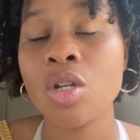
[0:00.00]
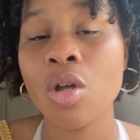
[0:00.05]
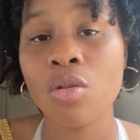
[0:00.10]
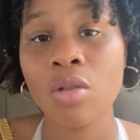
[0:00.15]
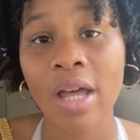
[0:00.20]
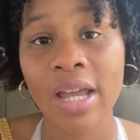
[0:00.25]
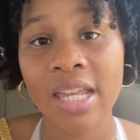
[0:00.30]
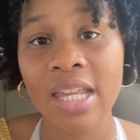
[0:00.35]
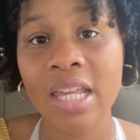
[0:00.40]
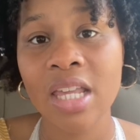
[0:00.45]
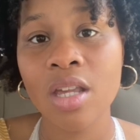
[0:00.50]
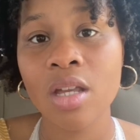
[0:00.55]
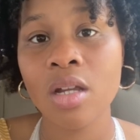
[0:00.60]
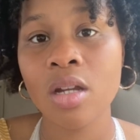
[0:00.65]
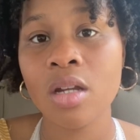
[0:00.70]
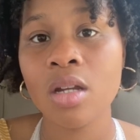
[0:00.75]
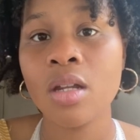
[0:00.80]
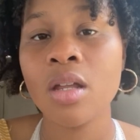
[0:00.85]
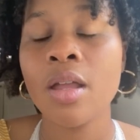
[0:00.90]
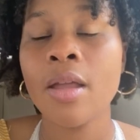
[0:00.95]
like
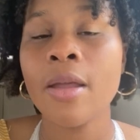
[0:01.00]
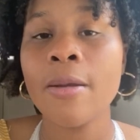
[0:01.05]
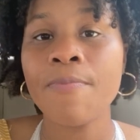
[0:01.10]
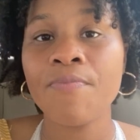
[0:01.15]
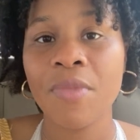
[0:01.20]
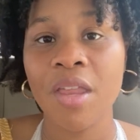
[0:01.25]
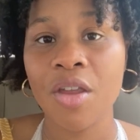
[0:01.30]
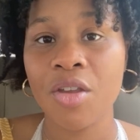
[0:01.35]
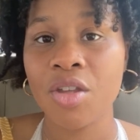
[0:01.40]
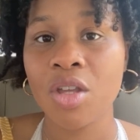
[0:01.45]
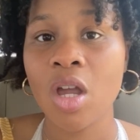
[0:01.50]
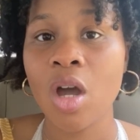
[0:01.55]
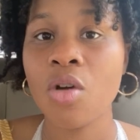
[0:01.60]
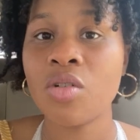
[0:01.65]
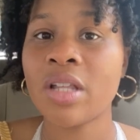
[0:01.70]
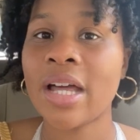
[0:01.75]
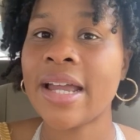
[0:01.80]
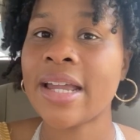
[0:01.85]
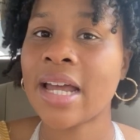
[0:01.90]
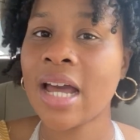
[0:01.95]
here you go,
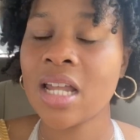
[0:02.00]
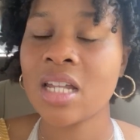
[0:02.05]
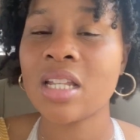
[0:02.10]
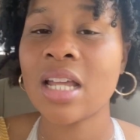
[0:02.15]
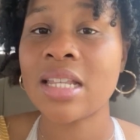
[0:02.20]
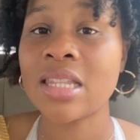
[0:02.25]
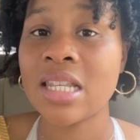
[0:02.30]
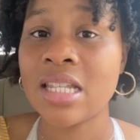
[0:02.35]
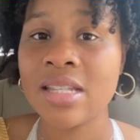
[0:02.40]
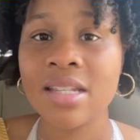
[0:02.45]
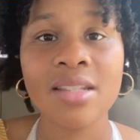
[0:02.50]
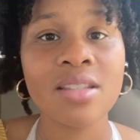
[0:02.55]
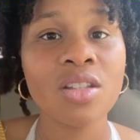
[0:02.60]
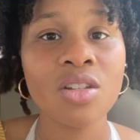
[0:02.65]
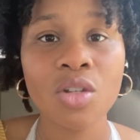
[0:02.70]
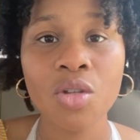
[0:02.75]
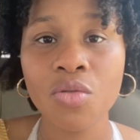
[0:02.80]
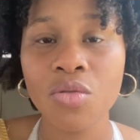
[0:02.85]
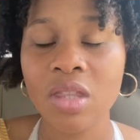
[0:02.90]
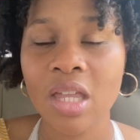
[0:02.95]
like kind of like this is the
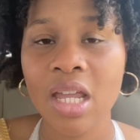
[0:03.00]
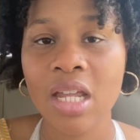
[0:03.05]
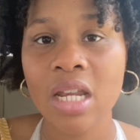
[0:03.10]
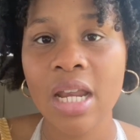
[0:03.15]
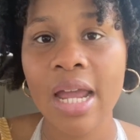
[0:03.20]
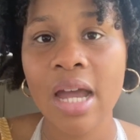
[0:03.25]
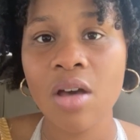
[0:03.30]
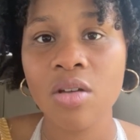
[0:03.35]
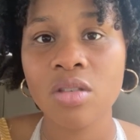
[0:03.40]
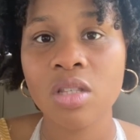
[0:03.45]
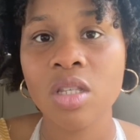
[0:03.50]
new thing now.